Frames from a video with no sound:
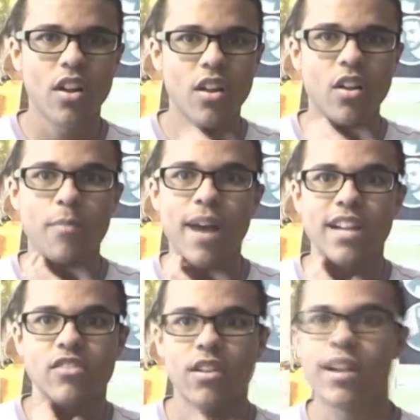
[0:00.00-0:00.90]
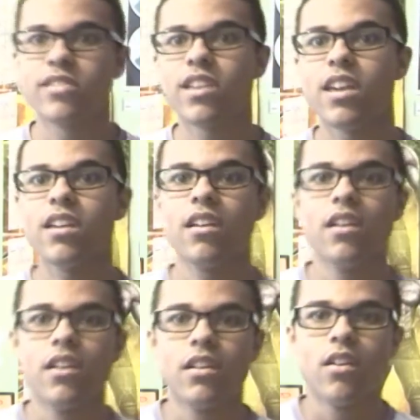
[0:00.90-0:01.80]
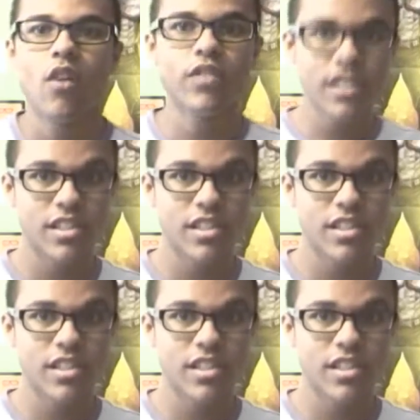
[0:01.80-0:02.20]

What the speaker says: a bad crime, say obviously